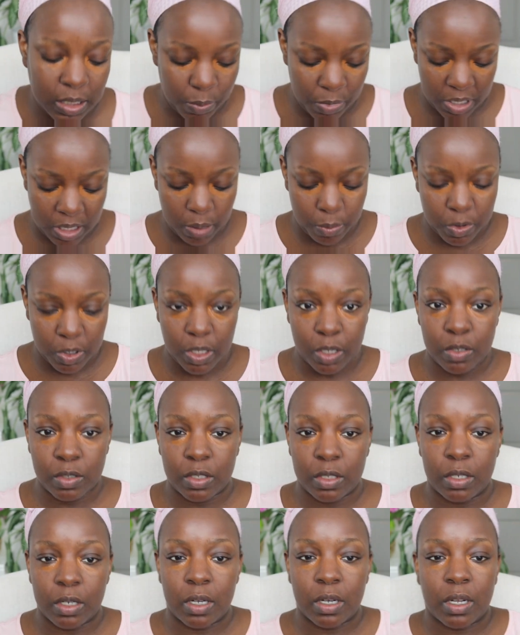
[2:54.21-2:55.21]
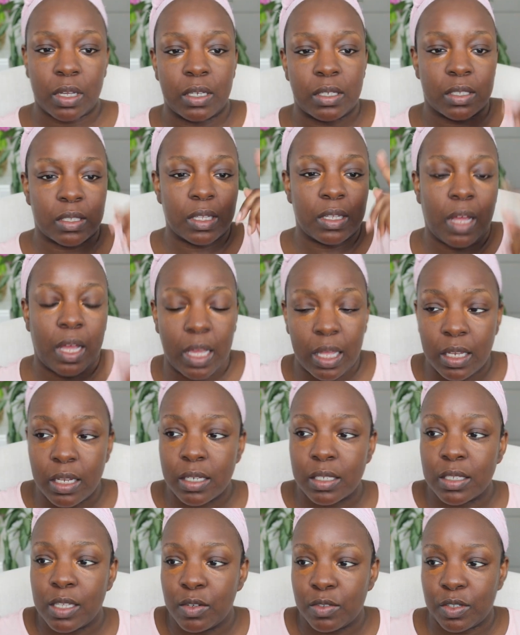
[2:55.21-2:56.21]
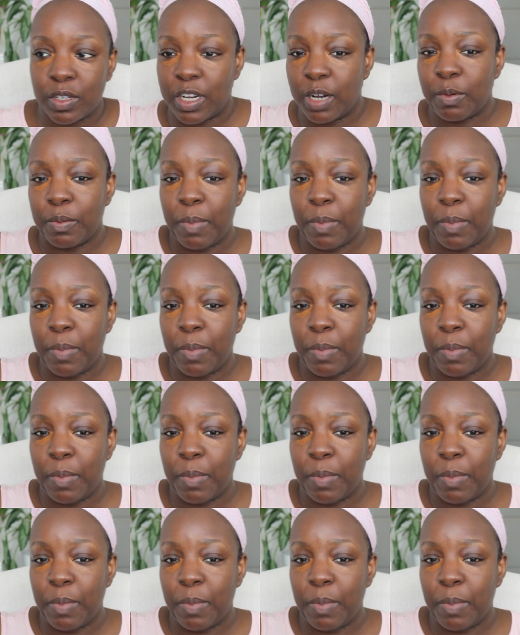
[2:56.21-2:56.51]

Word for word: Let me come closer because it looks close on here,